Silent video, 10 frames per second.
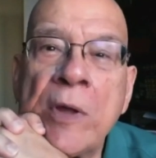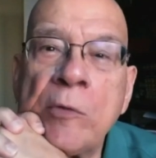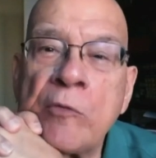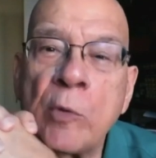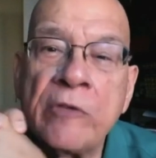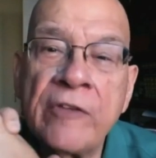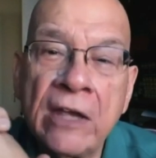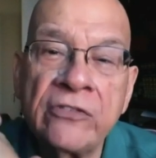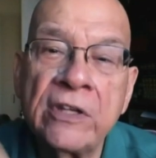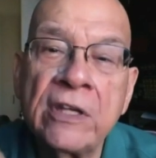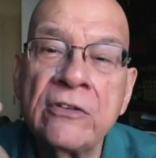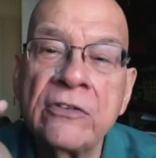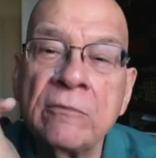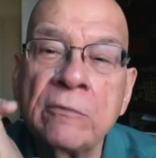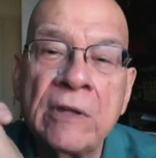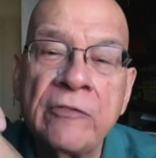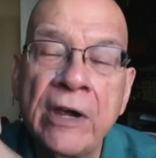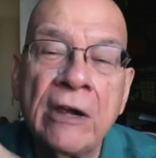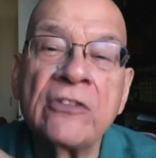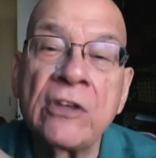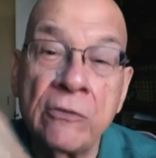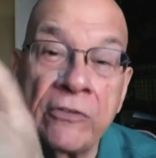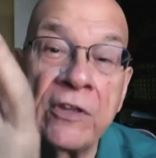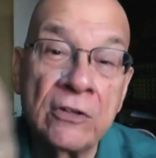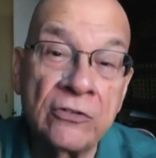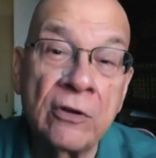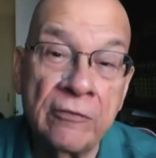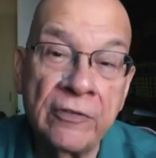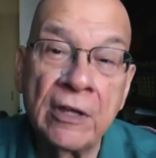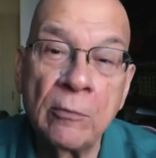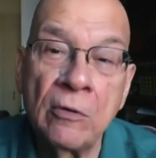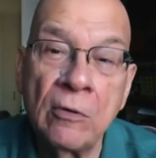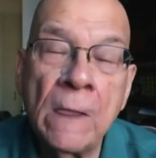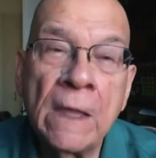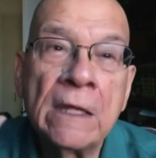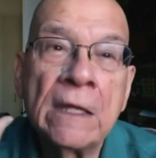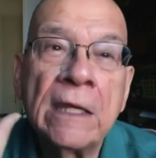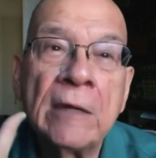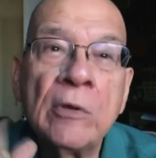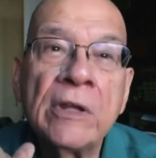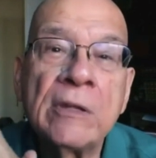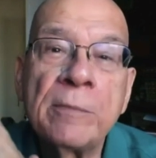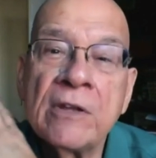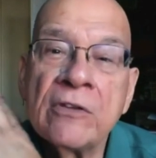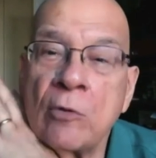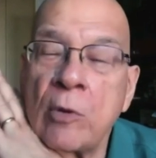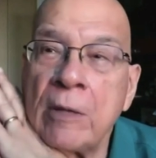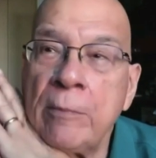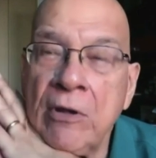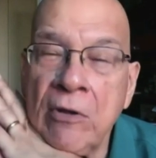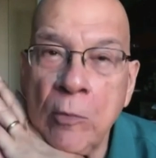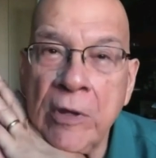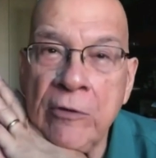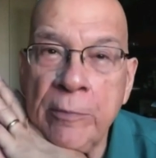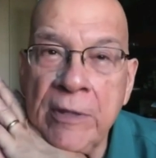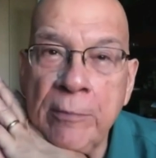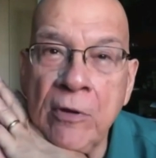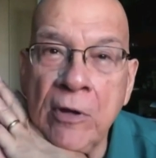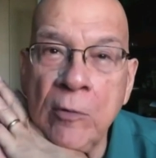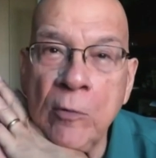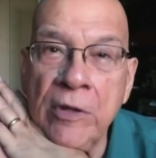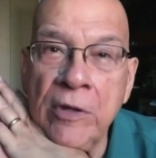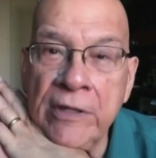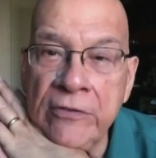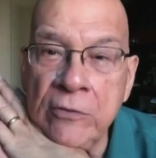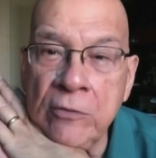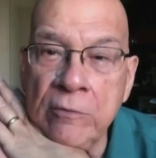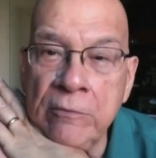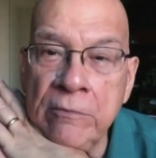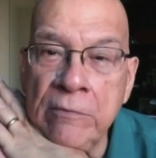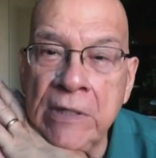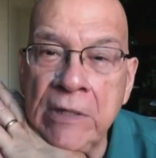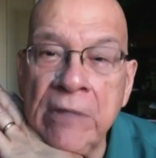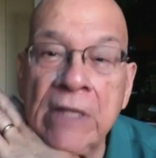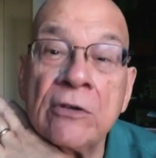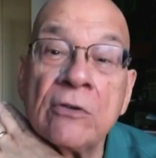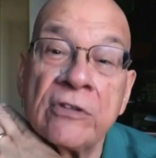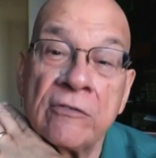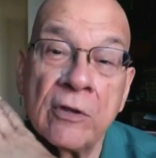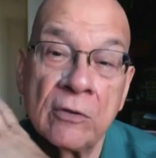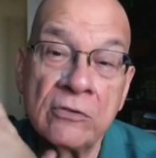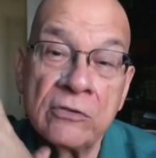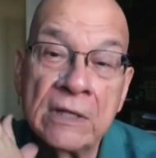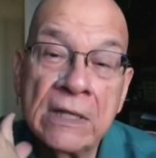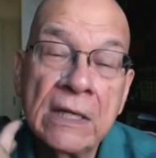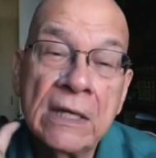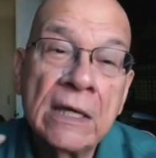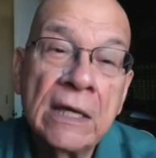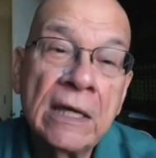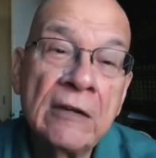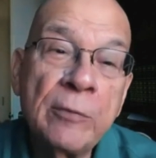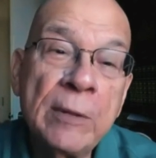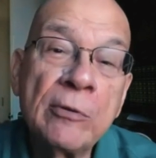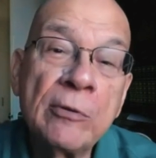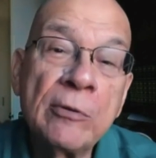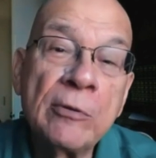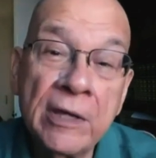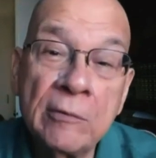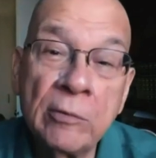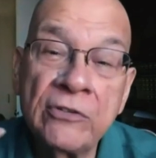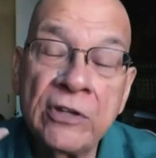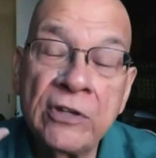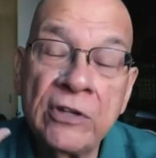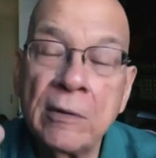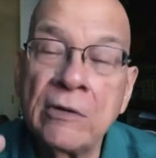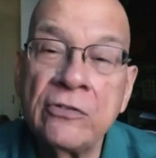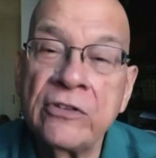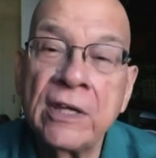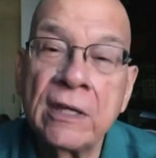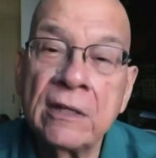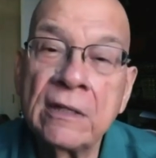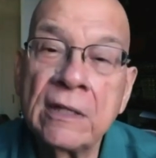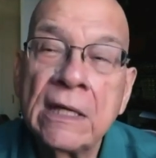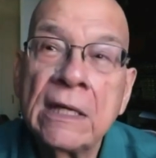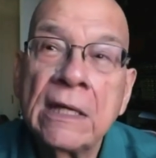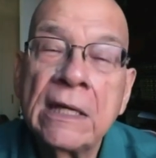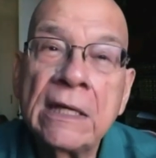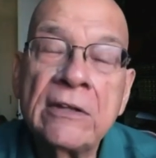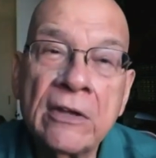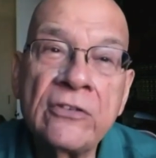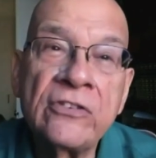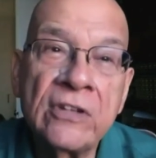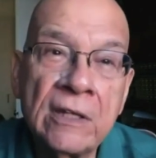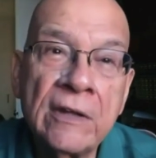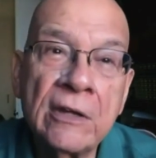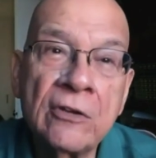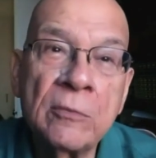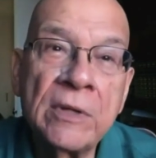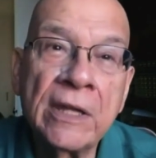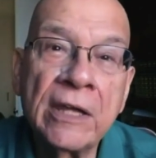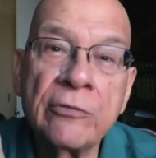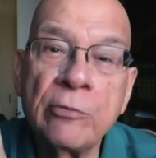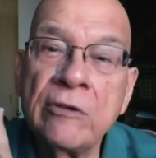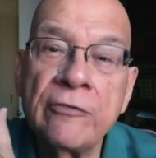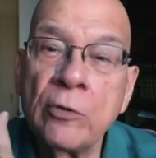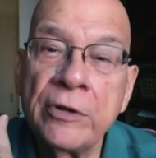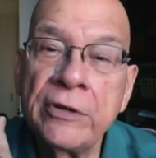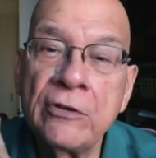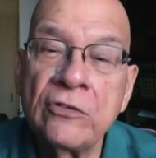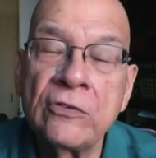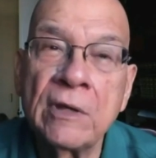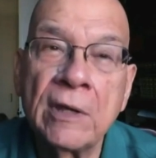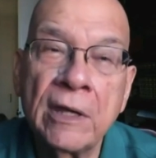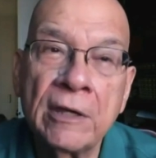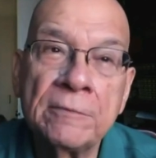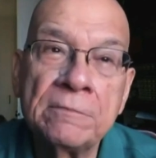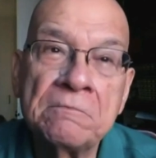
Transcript: when vaccines and various other things are available. It really depends quite a bit on whether people are willing to make use of those. And if people are afraid, which he can understand, he does see that it could be like 3 or 4 years